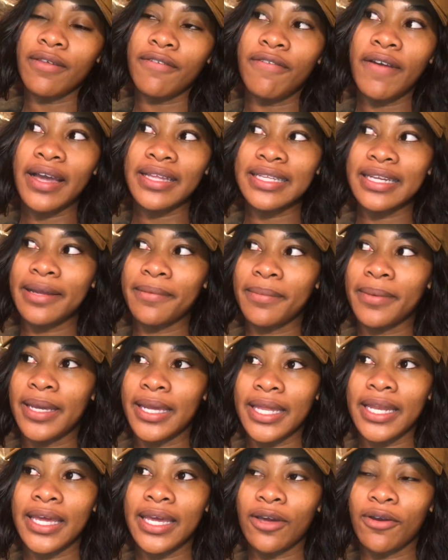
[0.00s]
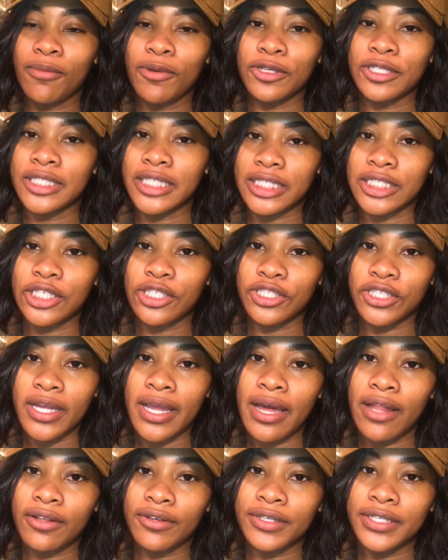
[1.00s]
The fact that I'm getting almost 600
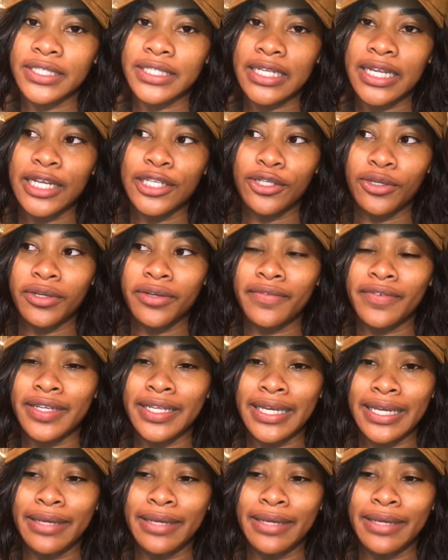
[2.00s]
calories and I don't even